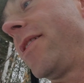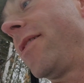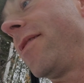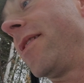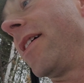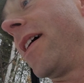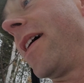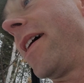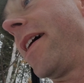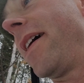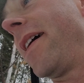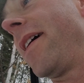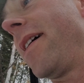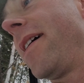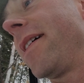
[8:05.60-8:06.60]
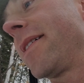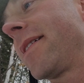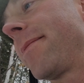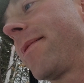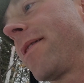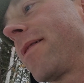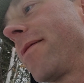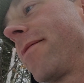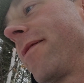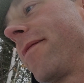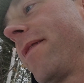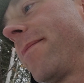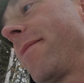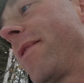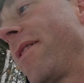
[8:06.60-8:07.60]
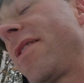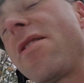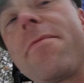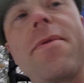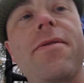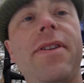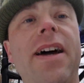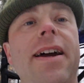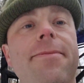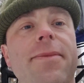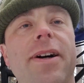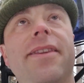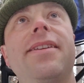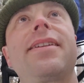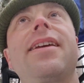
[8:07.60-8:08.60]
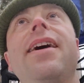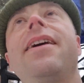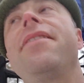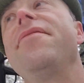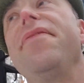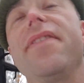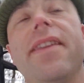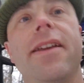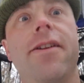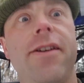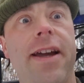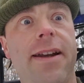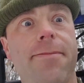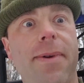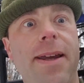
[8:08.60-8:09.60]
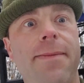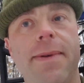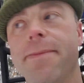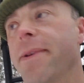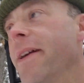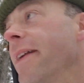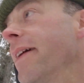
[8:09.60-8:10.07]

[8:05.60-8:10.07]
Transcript: June, July, September, October, November, so about 9 months. Could have had a baby by